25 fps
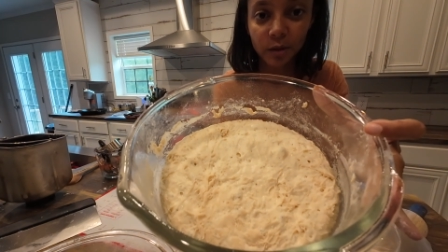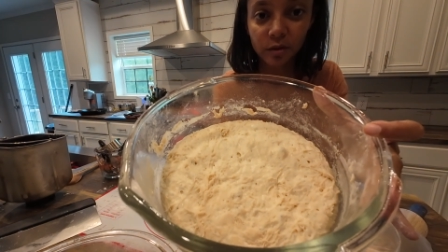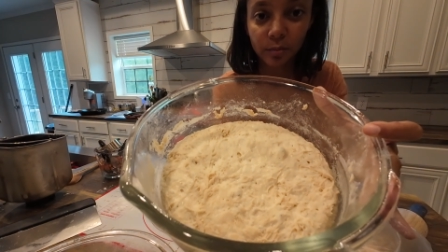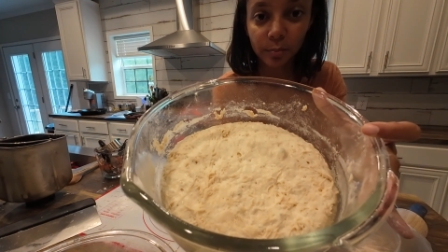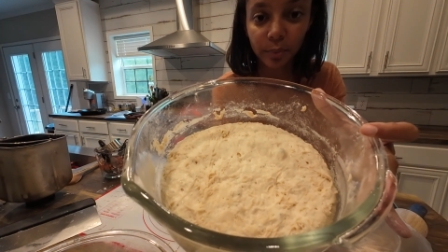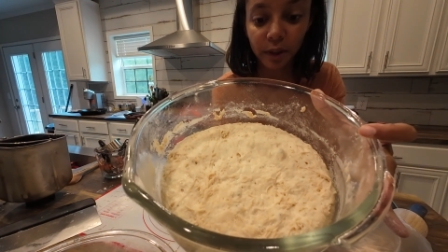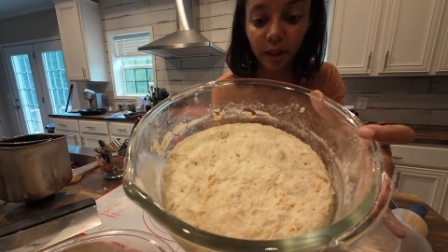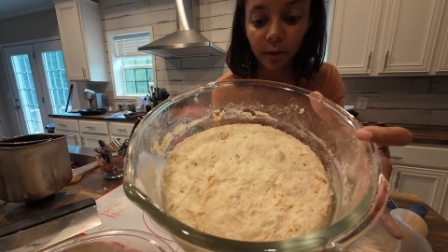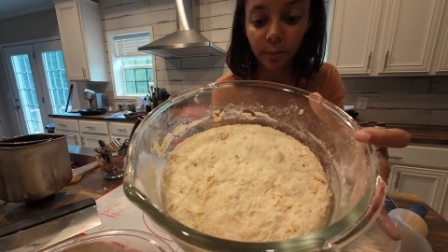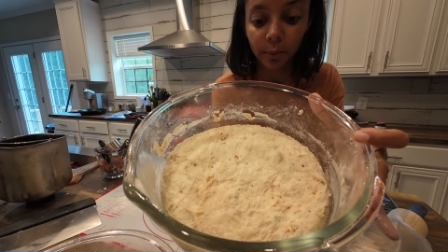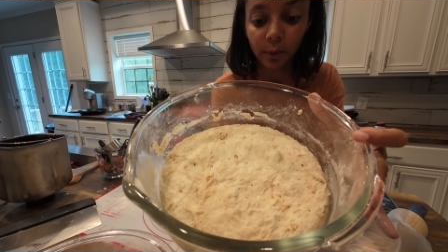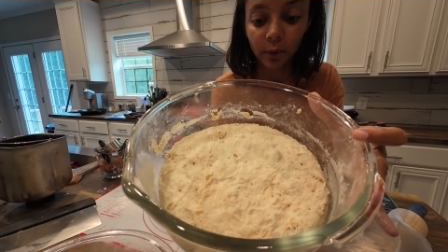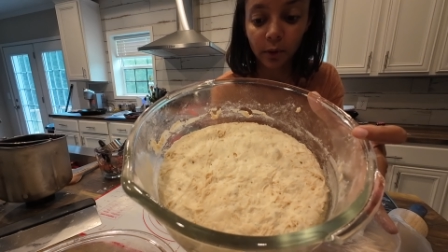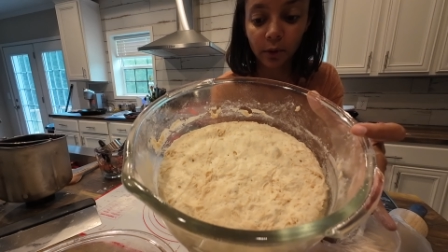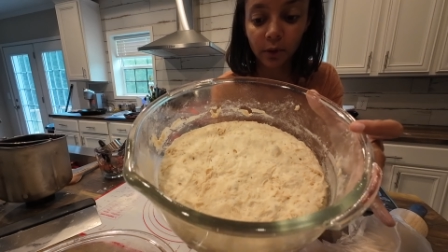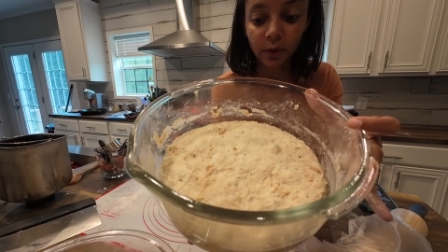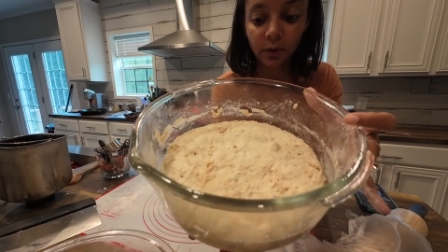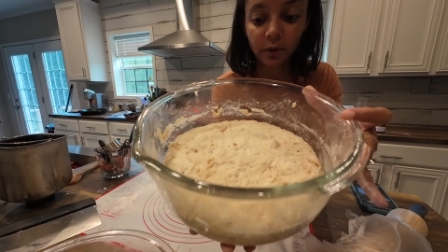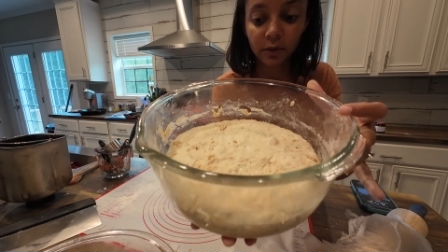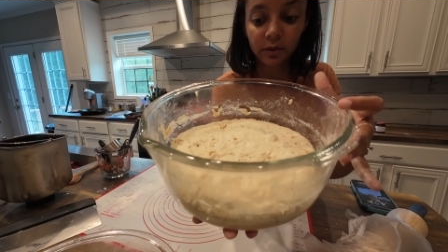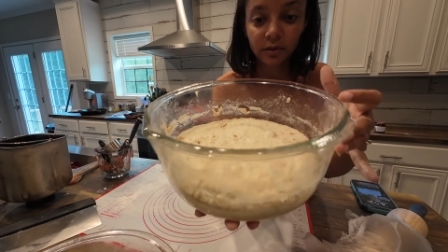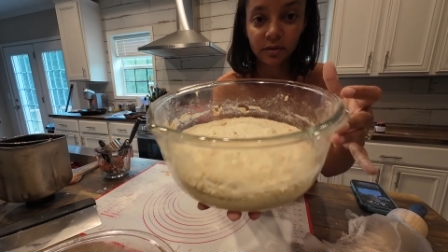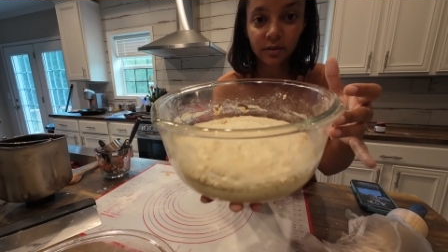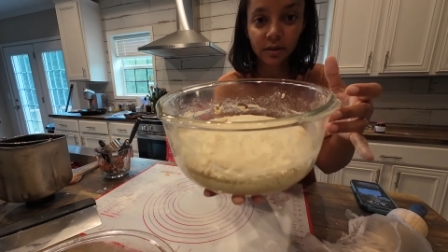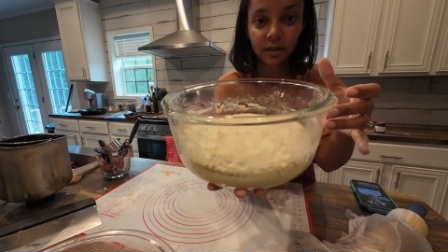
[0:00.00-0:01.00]

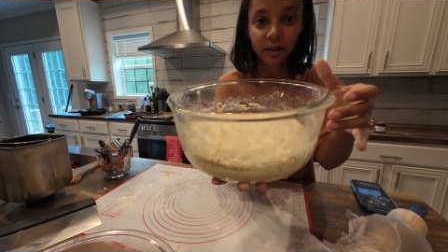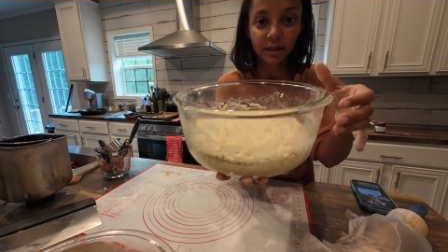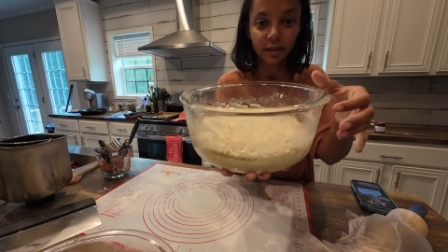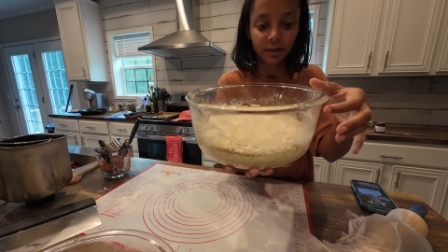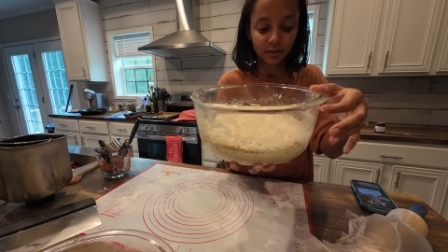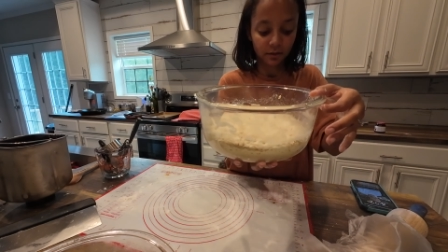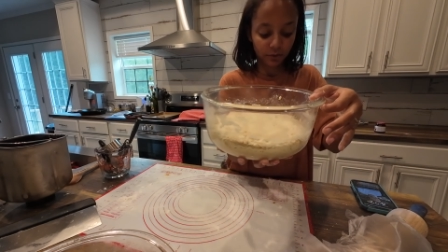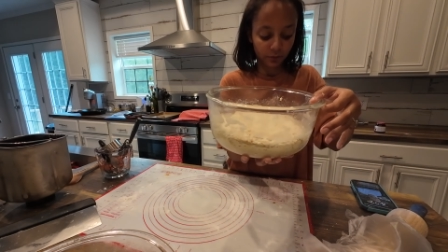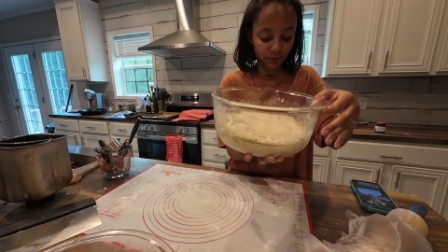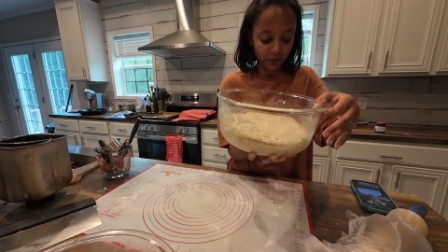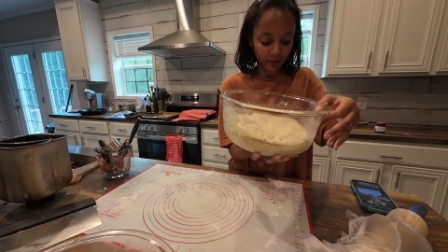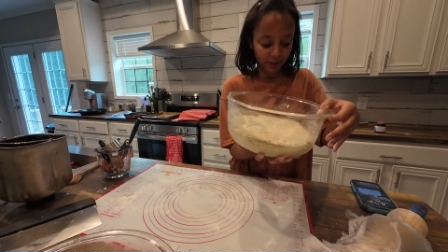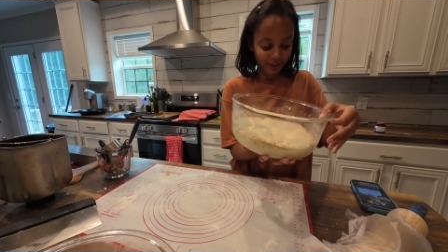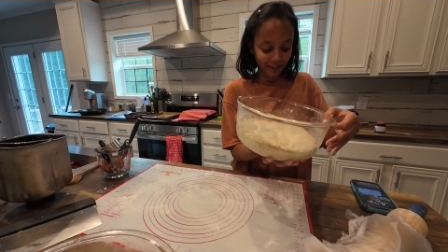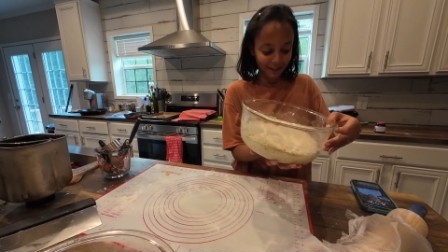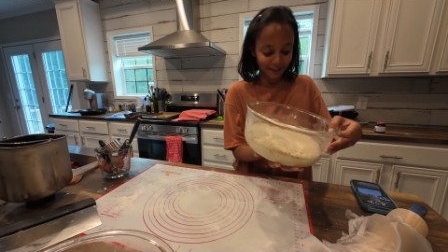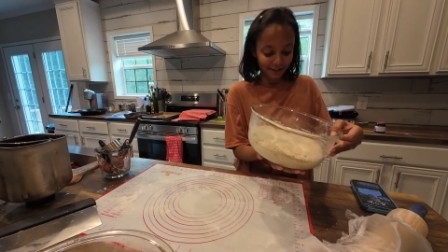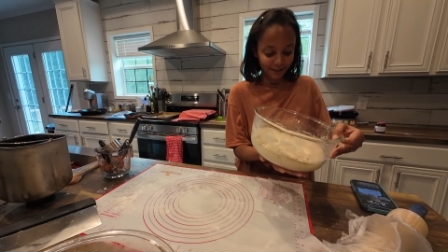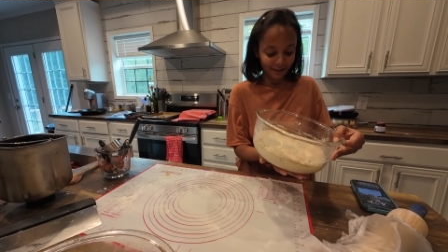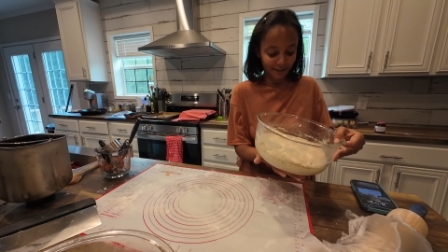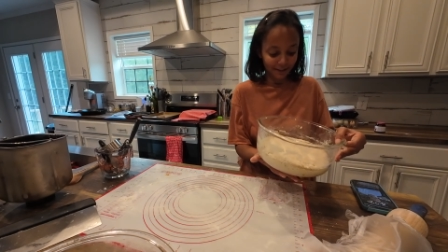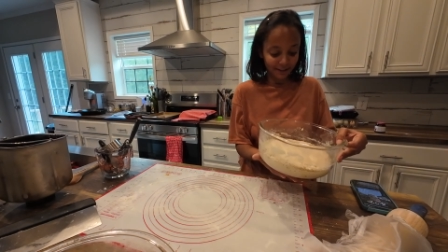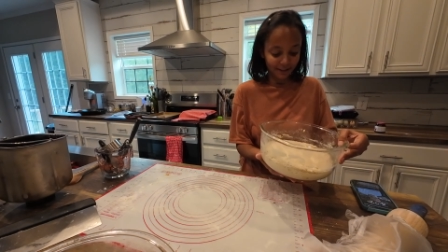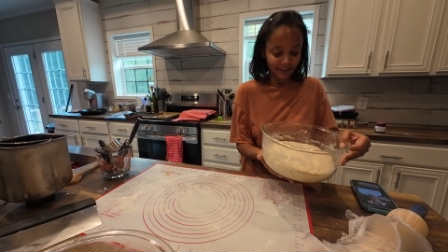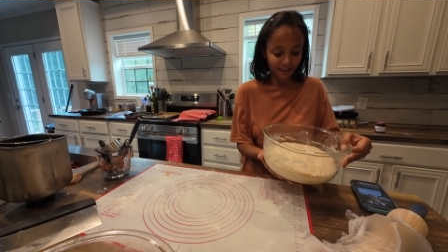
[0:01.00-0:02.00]
bubbles is really
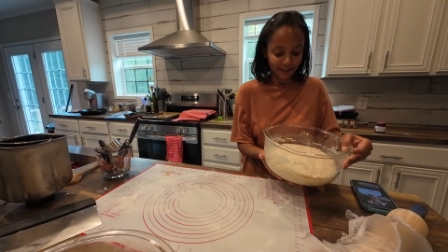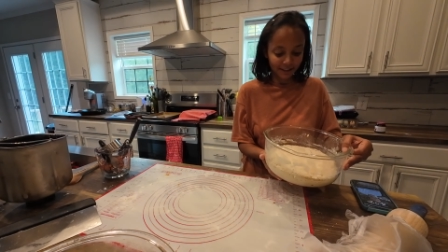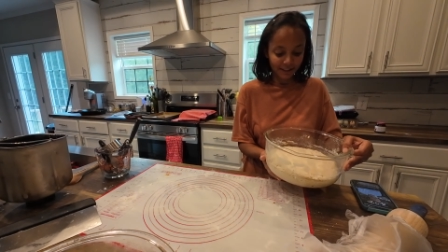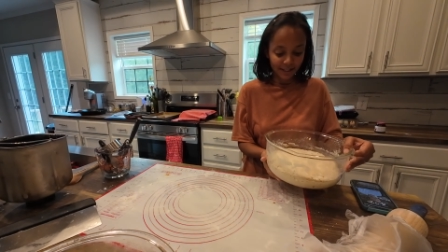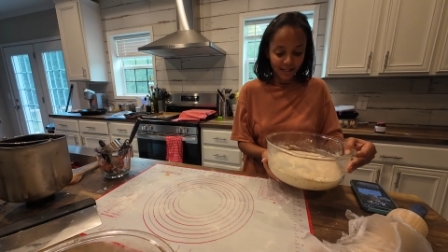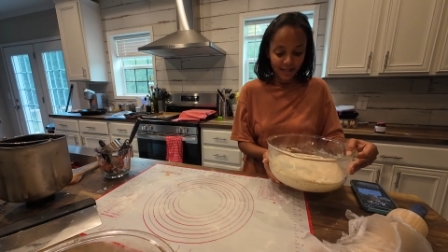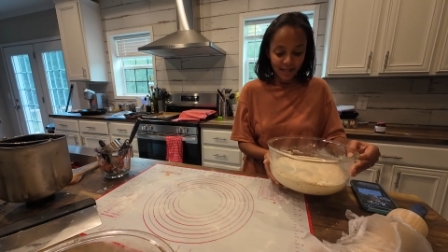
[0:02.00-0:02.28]
good.